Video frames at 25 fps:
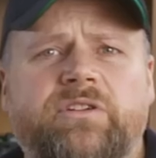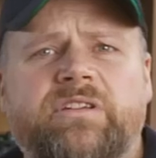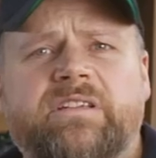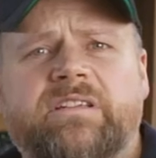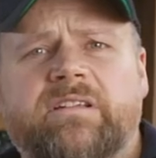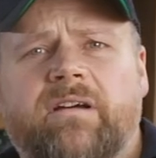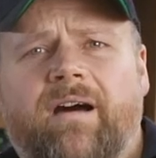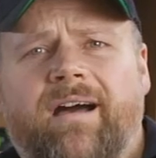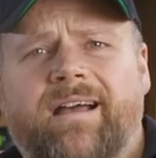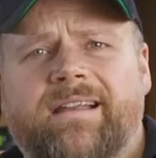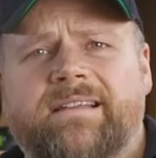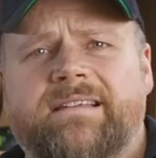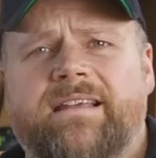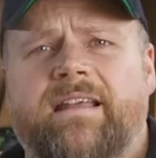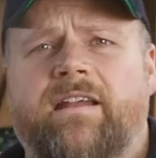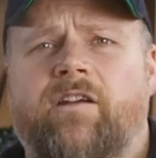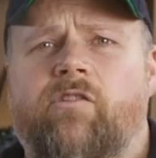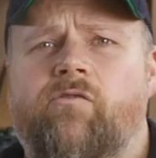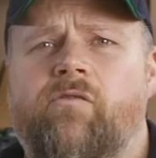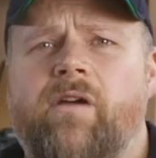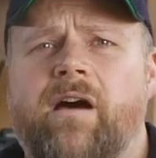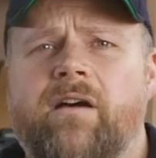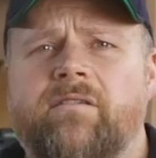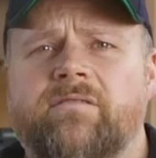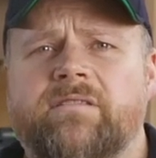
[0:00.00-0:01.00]
site and
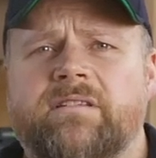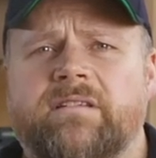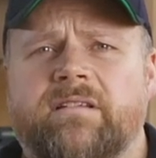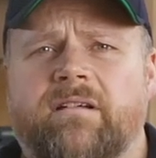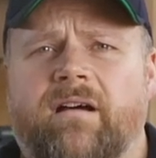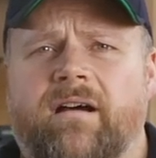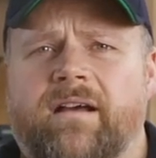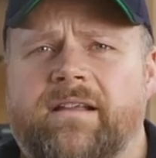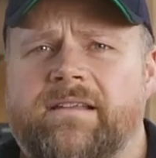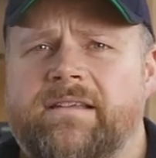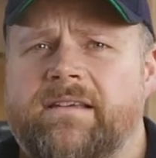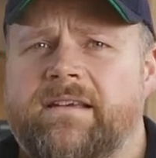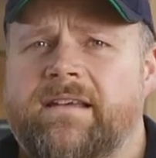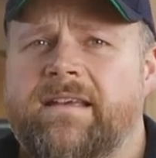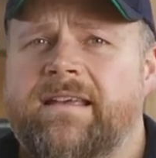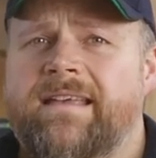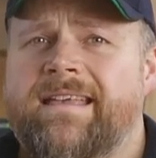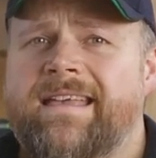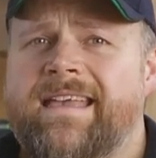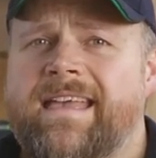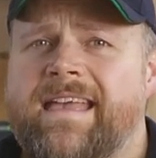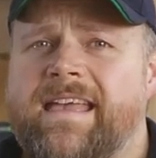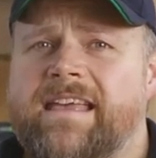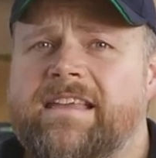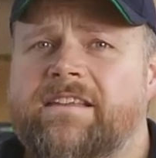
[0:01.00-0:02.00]
around site
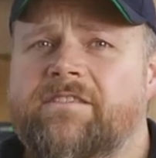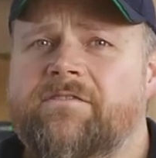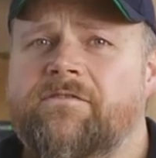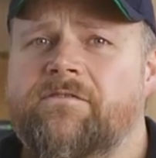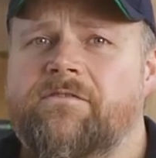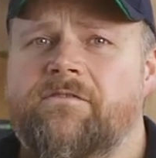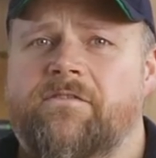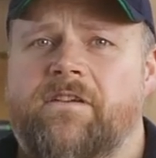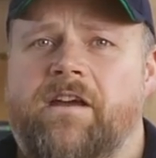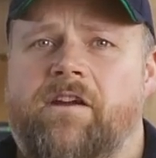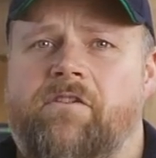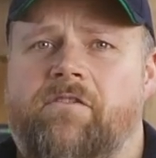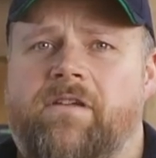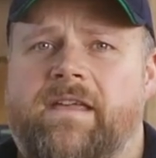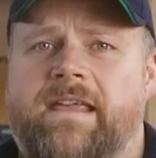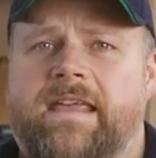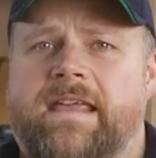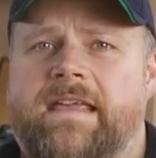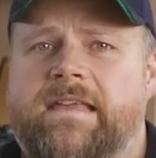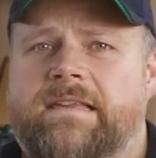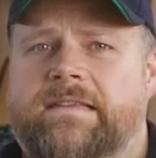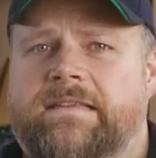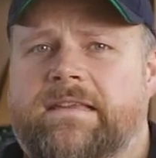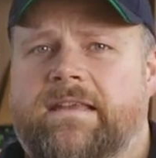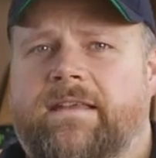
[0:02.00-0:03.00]
is very
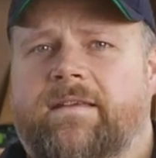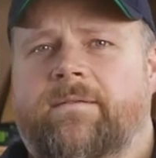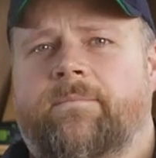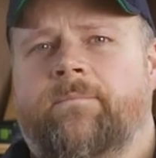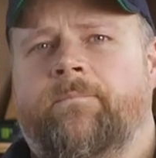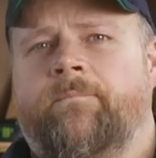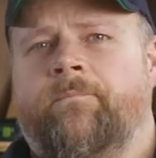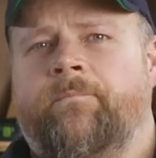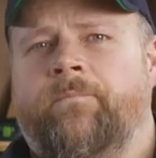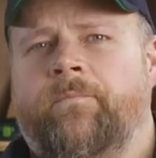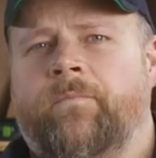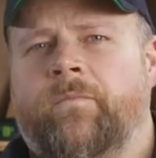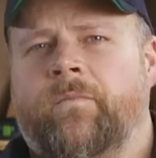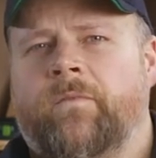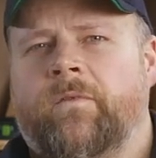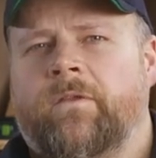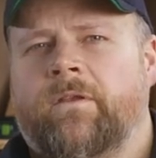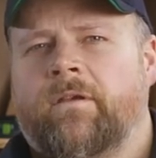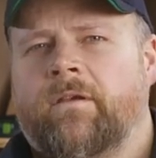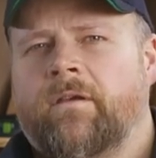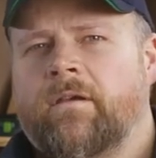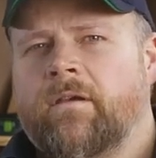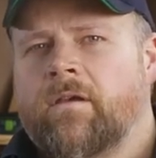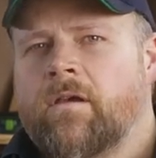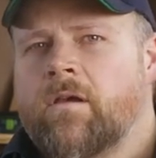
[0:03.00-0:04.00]
easy.
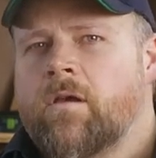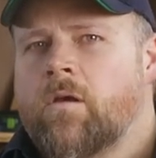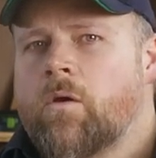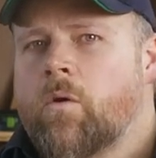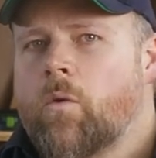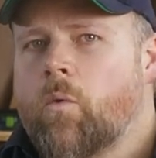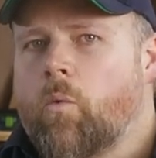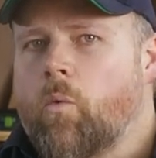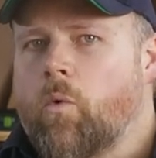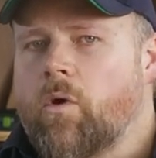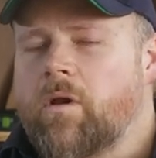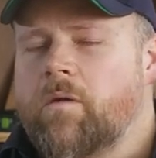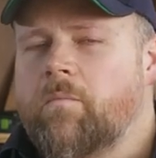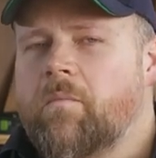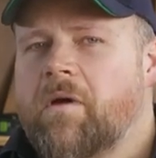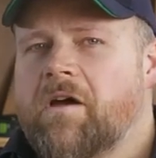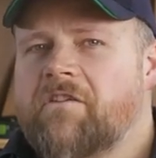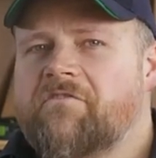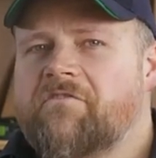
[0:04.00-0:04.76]
One of my